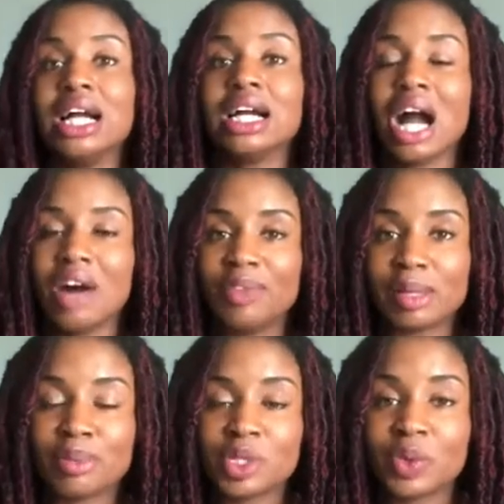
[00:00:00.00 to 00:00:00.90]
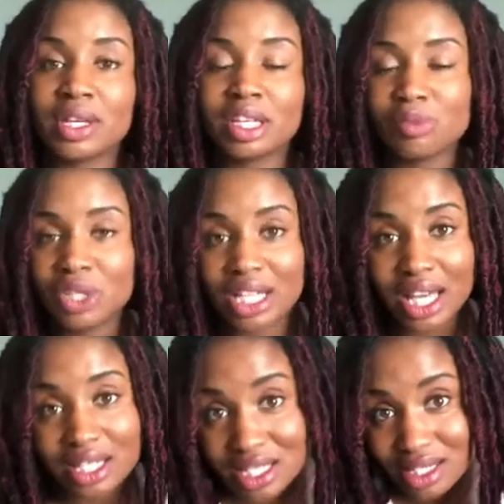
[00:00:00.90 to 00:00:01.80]
conflict between
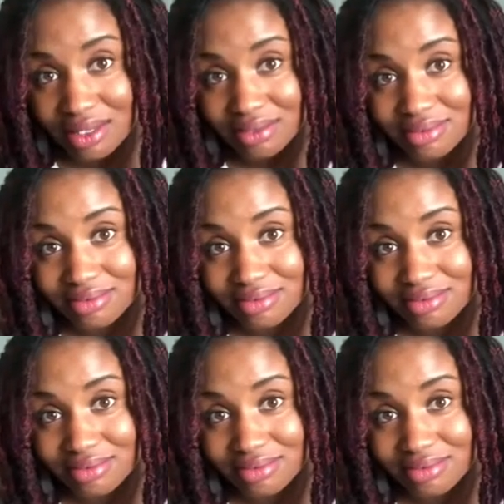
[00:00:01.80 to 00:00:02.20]
communication.